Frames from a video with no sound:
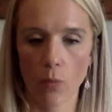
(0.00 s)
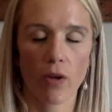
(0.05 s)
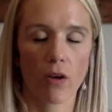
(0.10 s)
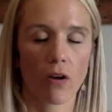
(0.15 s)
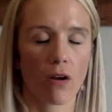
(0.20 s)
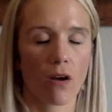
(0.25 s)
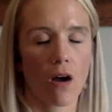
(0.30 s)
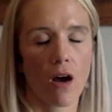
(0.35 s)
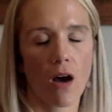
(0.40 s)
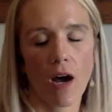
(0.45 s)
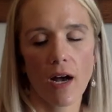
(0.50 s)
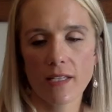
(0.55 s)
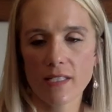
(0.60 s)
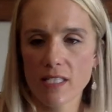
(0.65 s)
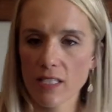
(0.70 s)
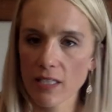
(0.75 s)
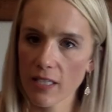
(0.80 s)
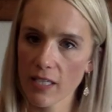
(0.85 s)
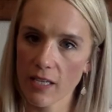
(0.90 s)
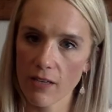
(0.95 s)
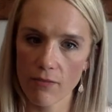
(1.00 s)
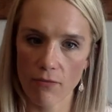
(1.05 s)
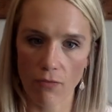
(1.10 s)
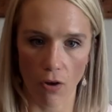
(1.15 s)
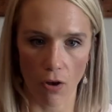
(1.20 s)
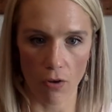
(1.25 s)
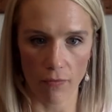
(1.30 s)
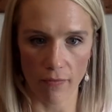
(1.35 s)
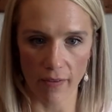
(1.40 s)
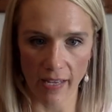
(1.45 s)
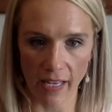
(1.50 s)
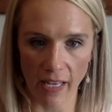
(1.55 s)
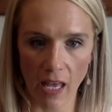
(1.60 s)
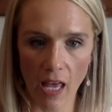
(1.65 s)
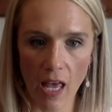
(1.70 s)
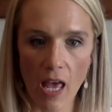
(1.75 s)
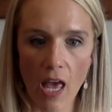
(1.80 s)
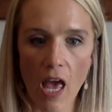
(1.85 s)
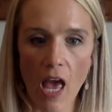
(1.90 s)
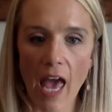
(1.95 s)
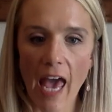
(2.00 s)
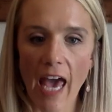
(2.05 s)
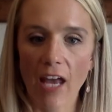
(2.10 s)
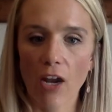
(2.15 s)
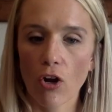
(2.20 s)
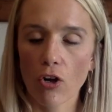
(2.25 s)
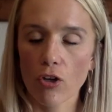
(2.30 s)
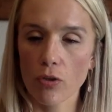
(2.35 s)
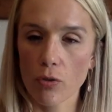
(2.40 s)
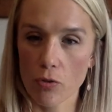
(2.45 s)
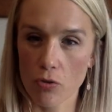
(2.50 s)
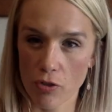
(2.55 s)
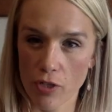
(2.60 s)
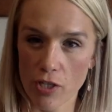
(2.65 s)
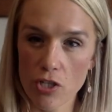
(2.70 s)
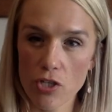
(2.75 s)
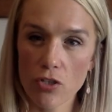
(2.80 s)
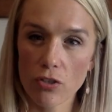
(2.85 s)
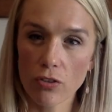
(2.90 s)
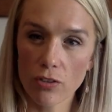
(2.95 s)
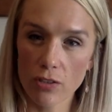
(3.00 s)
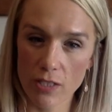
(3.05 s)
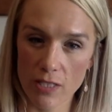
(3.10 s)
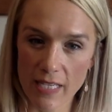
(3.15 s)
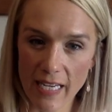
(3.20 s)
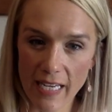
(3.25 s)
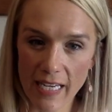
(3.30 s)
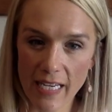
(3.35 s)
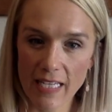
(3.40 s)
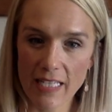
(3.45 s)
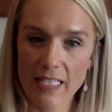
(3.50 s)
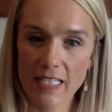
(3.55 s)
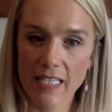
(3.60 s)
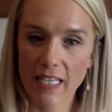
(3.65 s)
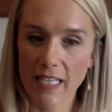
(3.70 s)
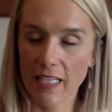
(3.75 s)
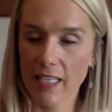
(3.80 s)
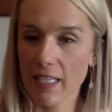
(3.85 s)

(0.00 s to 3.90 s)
We are constantly evolving, and our nutritional needs